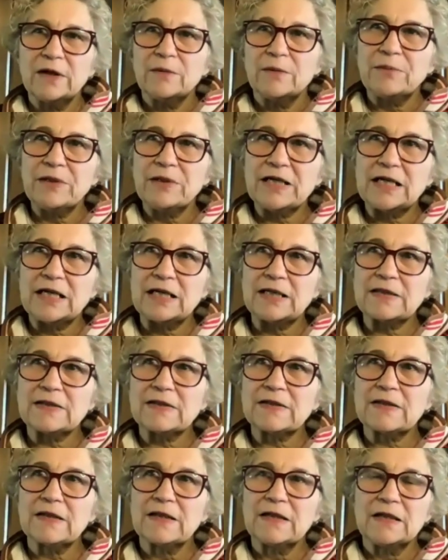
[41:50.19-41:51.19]

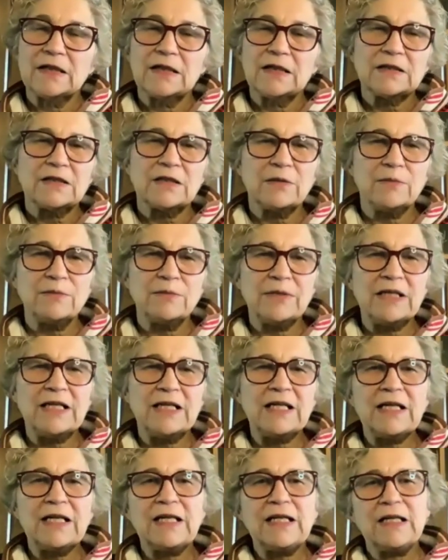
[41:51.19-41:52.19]
because to
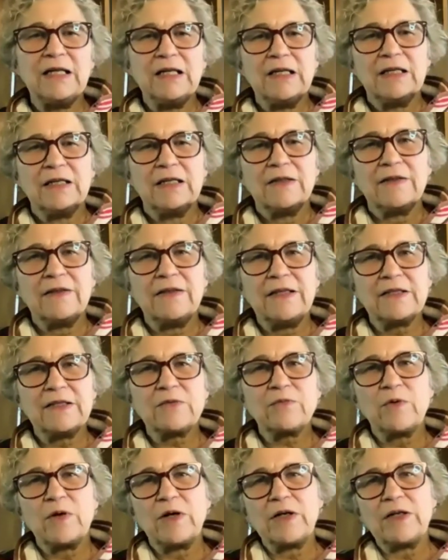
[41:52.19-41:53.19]
me, this
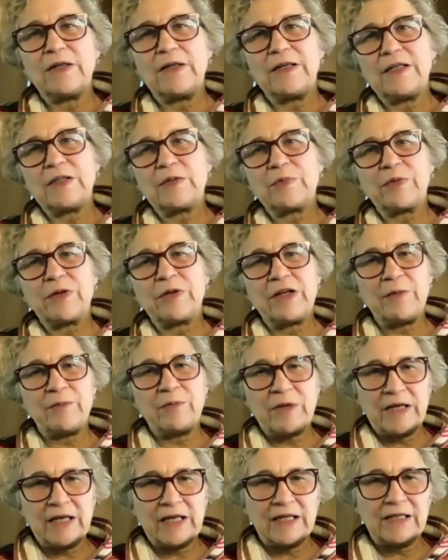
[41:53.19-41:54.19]
one is pretty
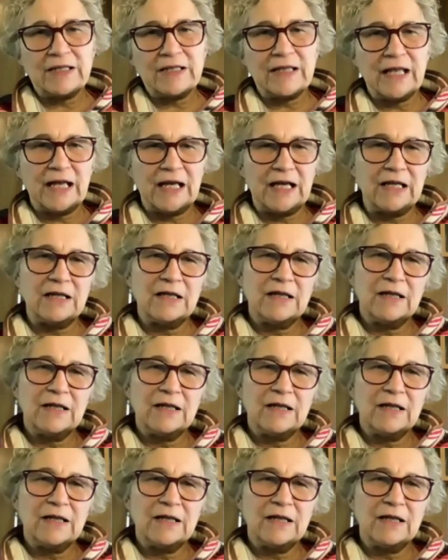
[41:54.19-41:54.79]
big, that